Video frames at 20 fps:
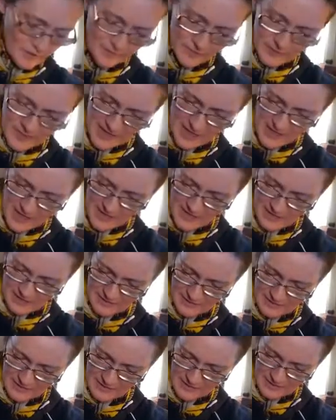three
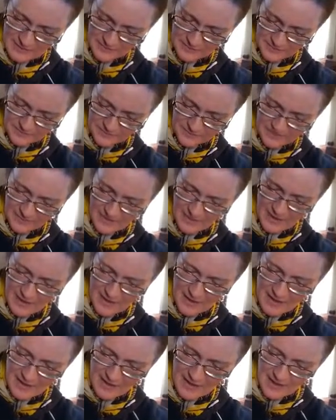eggs.
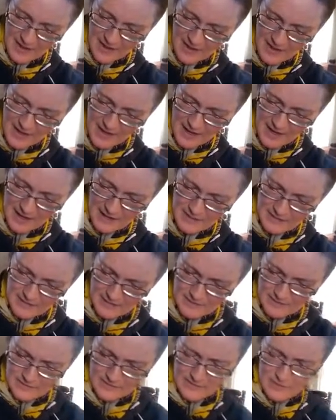
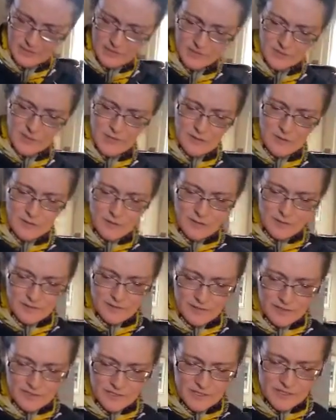Add three
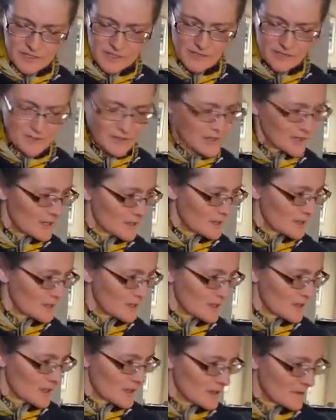quarters of a
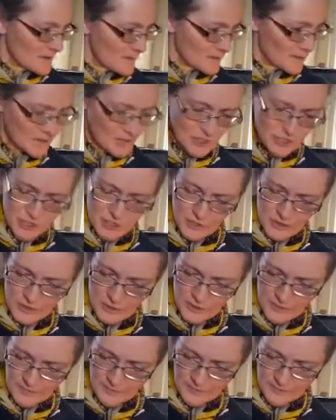cup of
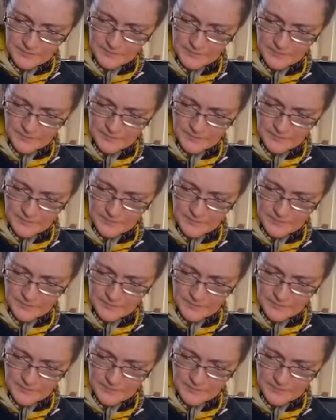sugar.